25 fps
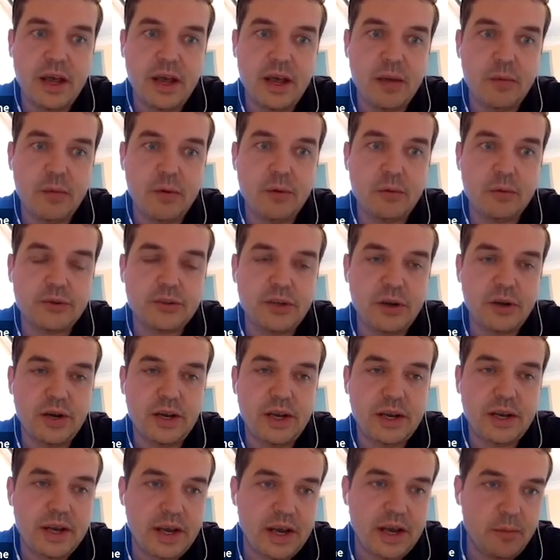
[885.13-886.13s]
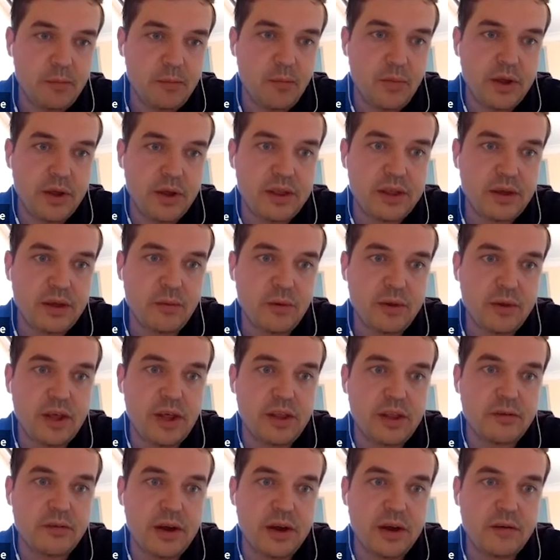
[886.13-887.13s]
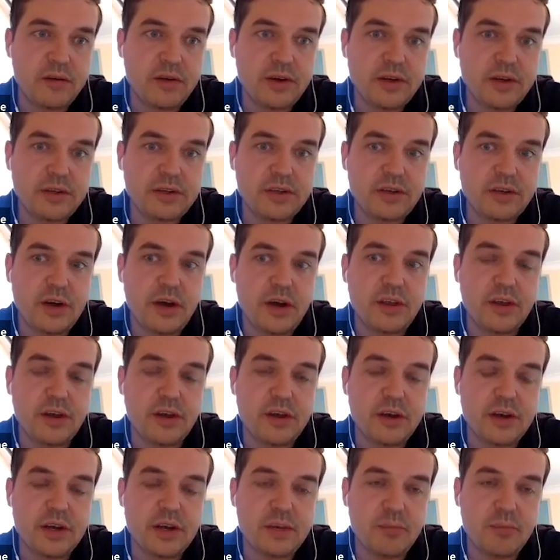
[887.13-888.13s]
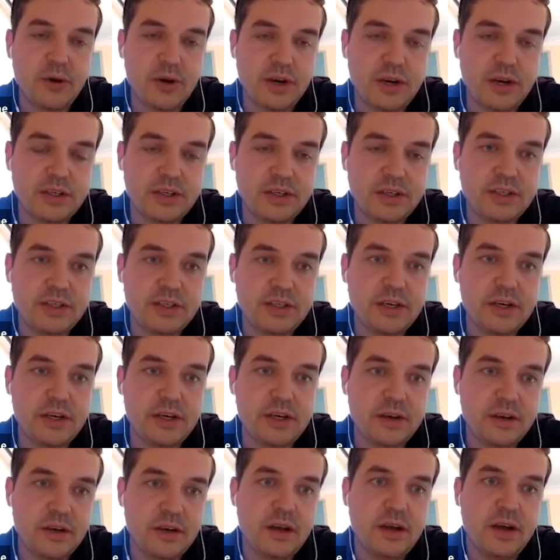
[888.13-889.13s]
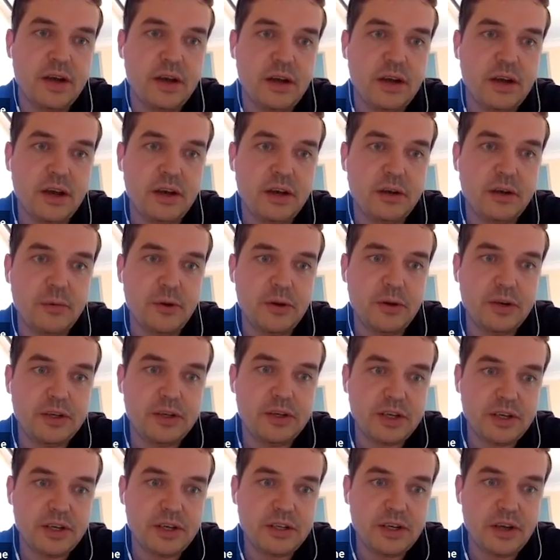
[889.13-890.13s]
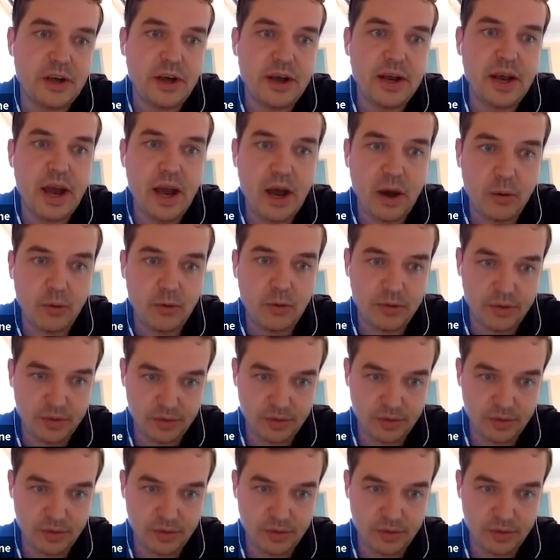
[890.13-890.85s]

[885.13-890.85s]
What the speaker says: it will also link in with other areas, other pre-existing communities like health,